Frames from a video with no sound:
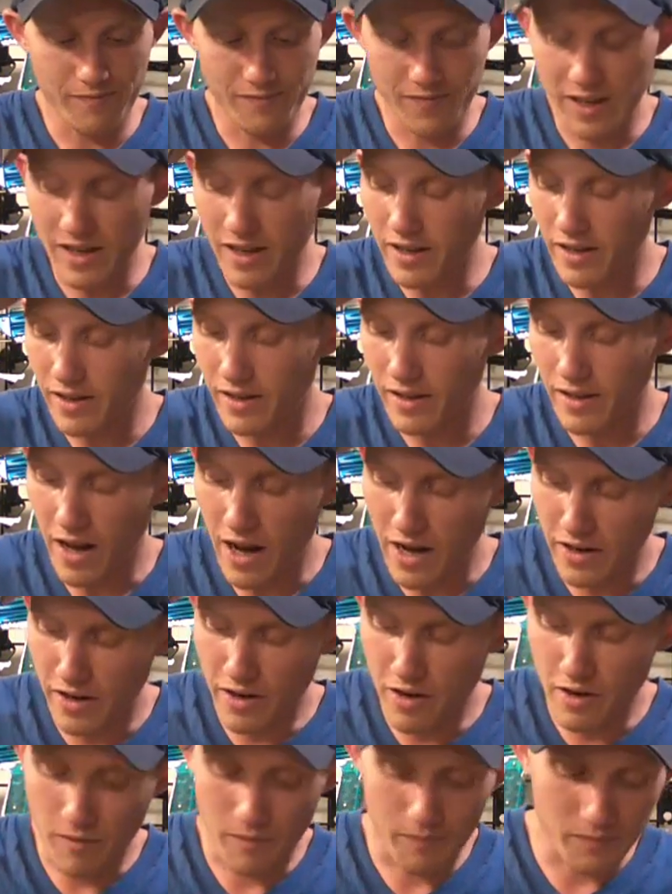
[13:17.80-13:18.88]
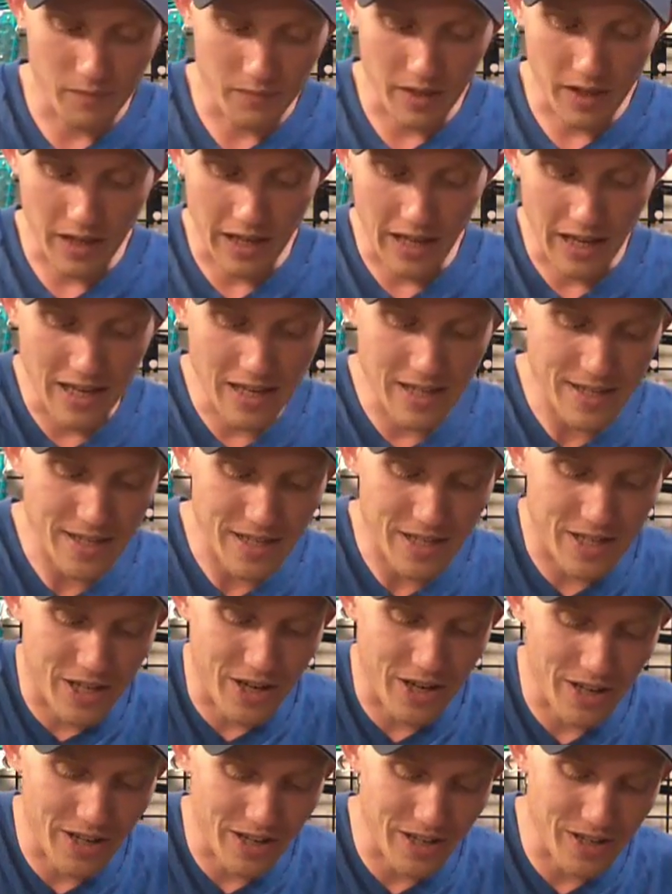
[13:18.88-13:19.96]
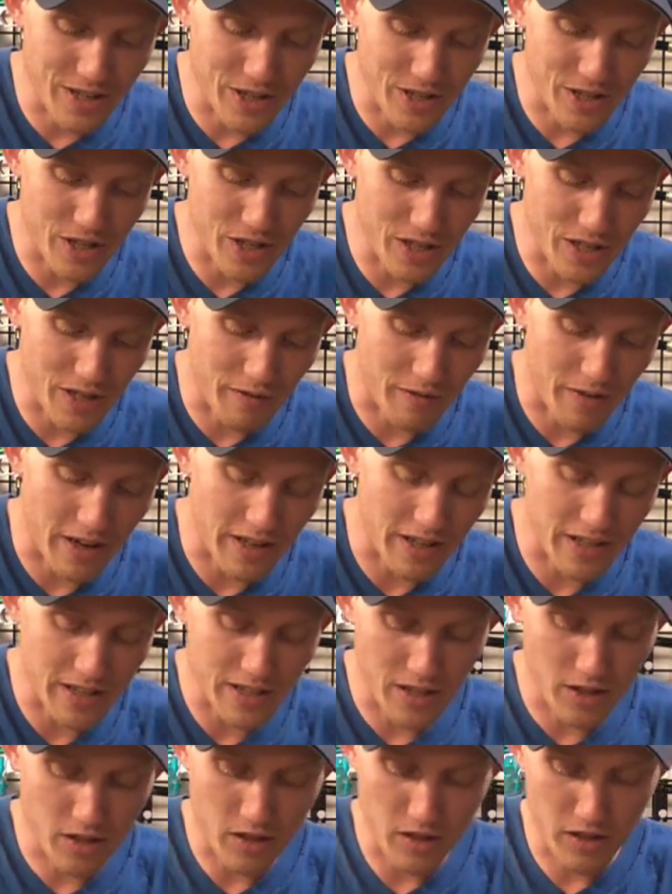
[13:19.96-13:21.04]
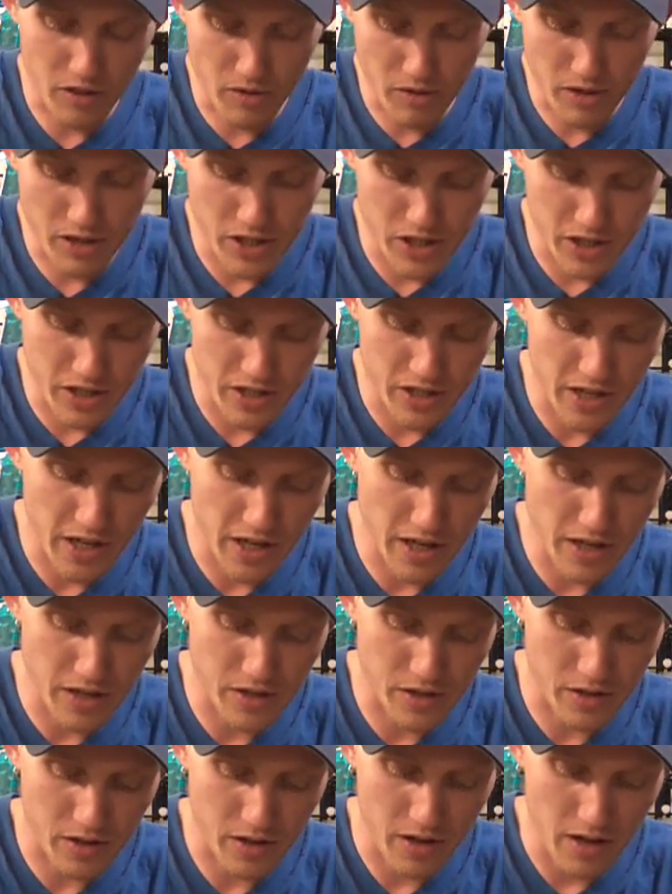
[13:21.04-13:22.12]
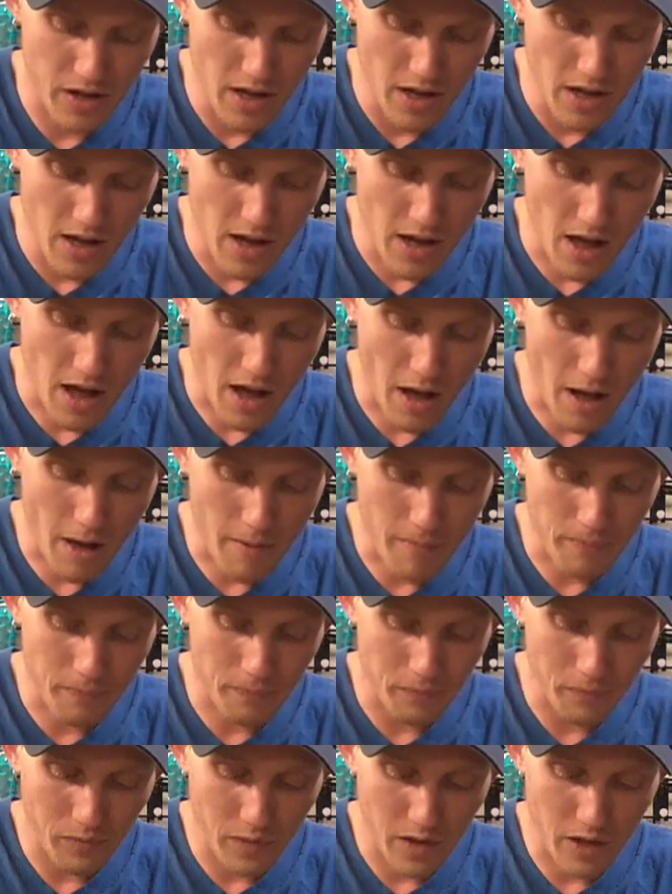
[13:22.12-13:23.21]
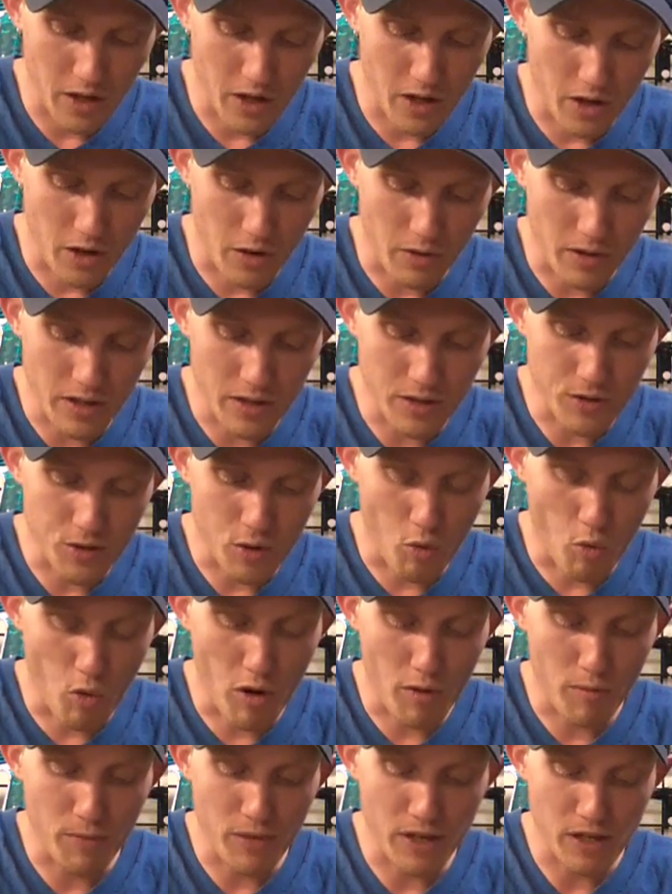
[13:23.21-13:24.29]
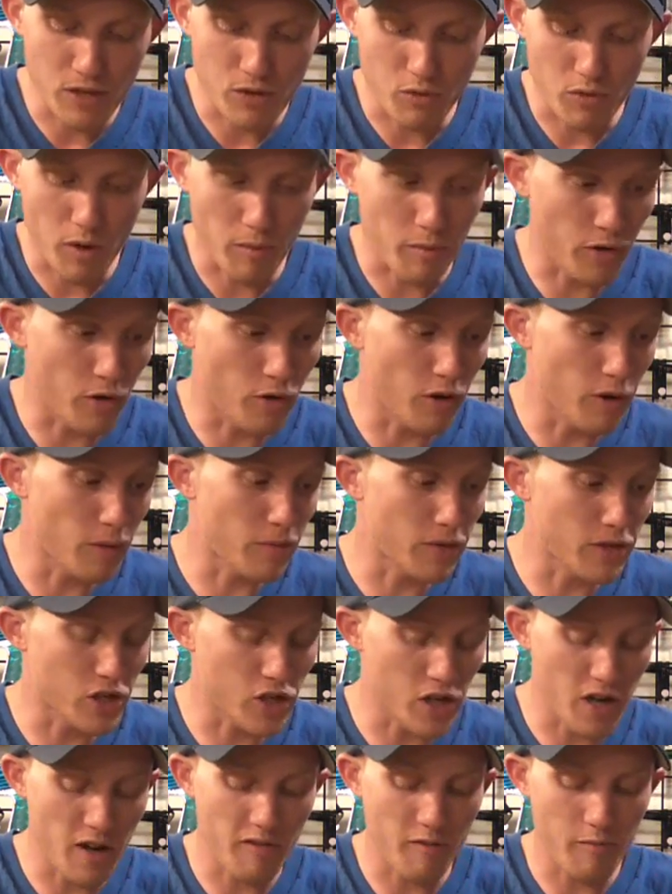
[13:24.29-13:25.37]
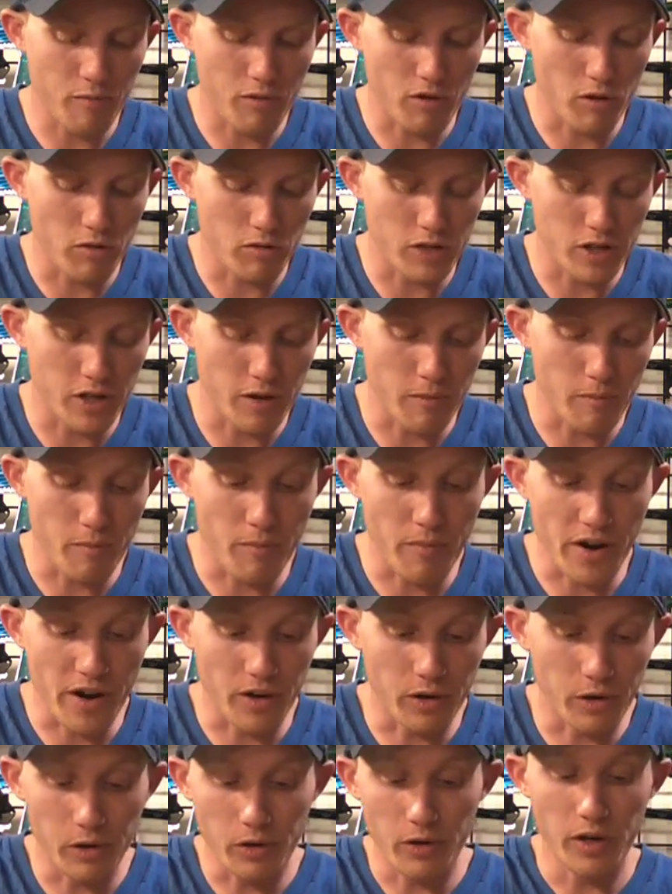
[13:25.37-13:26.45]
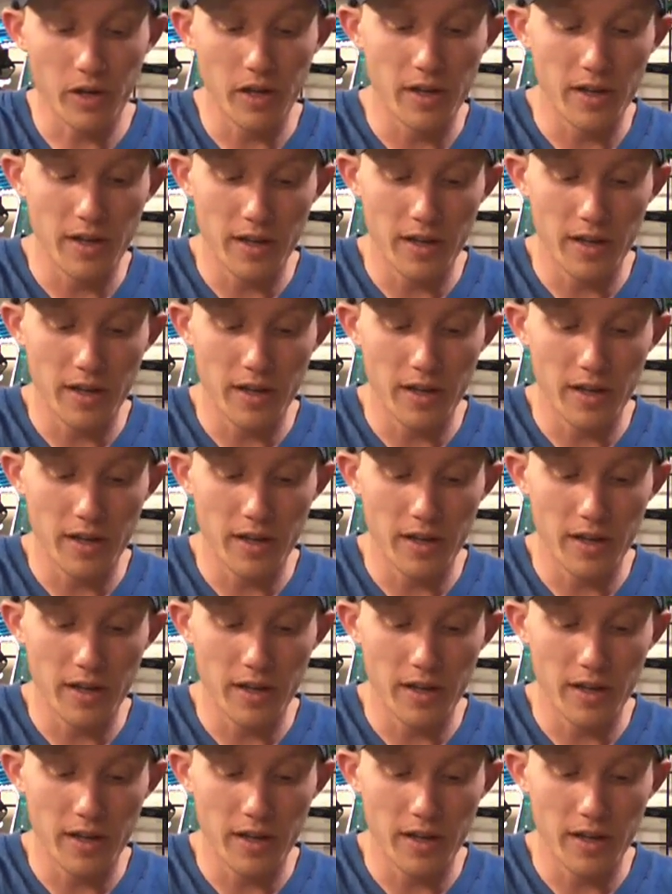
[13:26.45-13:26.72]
I don't know. Like, is it justified? That's a hard question to answer. You know, is a 1-piece rubber grip, a shaft pro tip barrel,